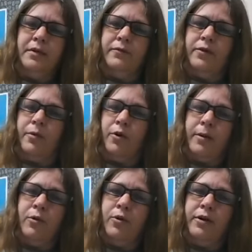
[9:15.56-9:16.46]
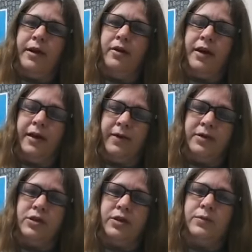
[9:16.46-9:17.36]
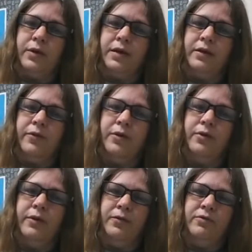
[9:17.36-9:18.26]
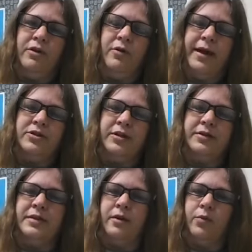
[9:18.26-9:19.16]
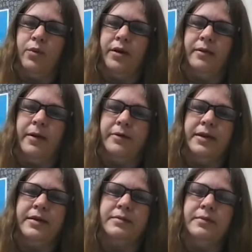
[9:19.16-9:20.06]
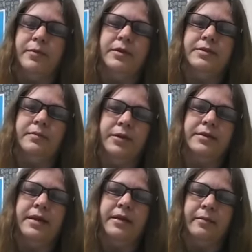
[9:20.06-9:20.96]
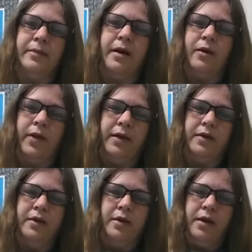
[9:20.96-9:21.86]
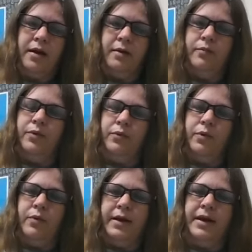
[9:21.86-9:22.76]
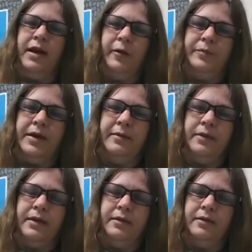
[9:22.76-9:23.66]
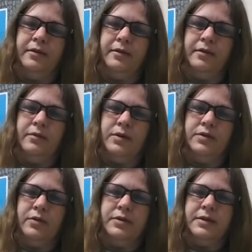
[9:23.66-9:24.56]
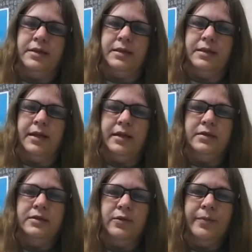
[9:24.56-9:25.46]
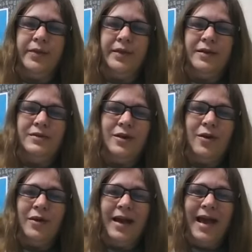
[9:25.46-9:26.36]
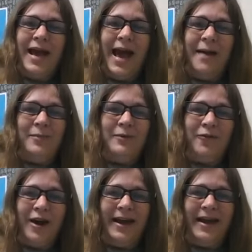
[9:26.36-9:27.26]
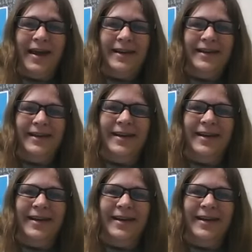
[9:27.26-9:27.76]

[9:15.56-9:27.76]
if you're a program coordinator and have adjuncts working for you, if you know adjuncts that are worried about things, please send them our way. We want to help them get the resources that they need to. So happy Friday.